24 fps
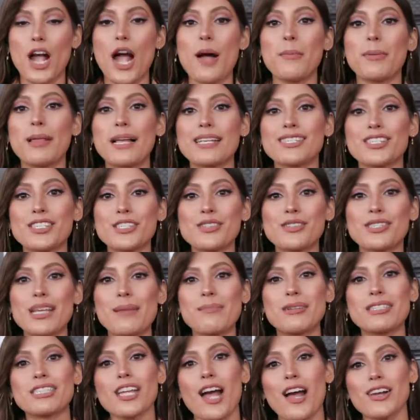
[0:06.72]
Complex News, I'm
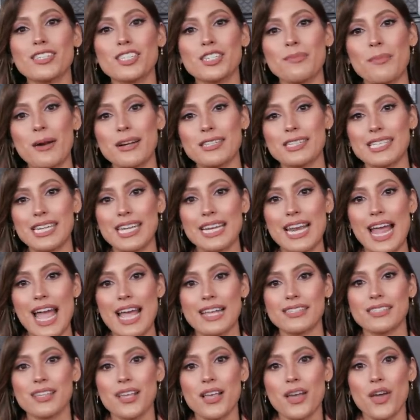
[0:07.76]
Natasha
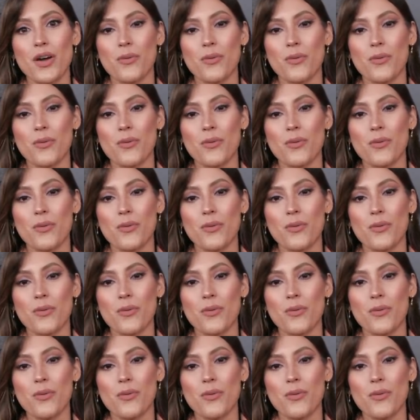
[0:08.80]
Martinez.